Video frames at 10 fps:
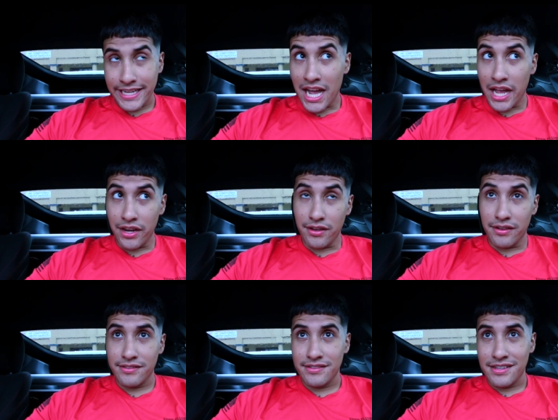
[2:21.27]

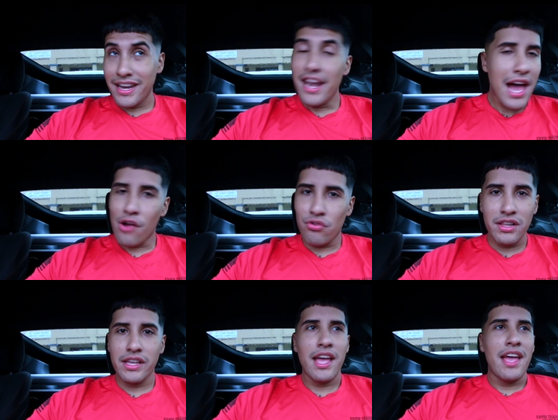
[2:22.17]
kinda. Not
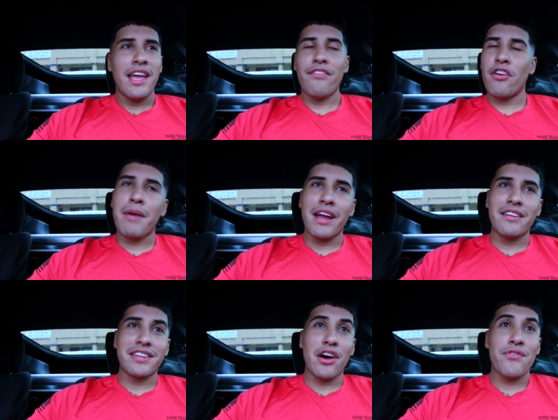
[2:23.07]
really. If you're by
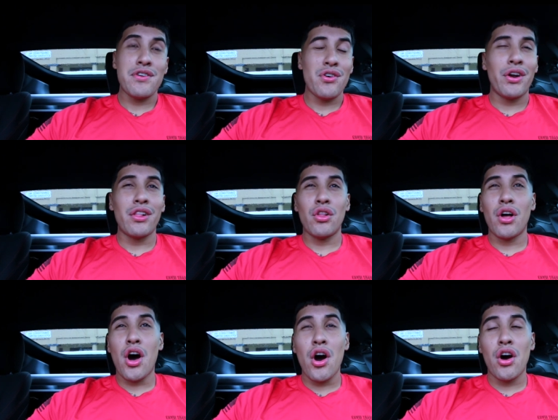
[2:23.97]
yourself and you go on a
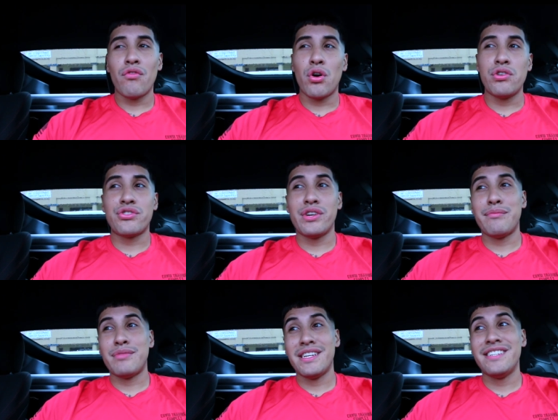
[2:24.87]
long road
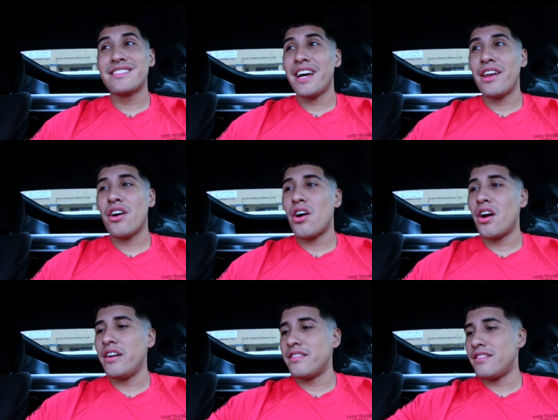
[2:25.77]
trip, it's kinda
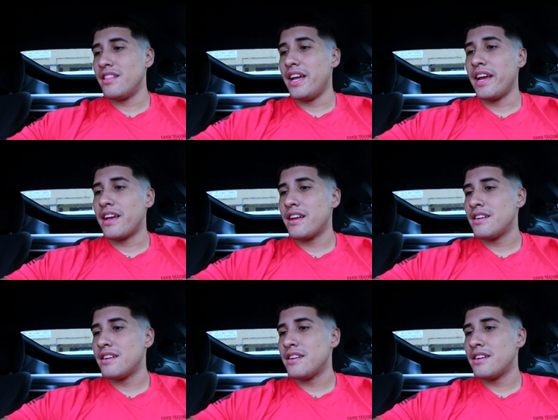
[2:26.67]
hard to like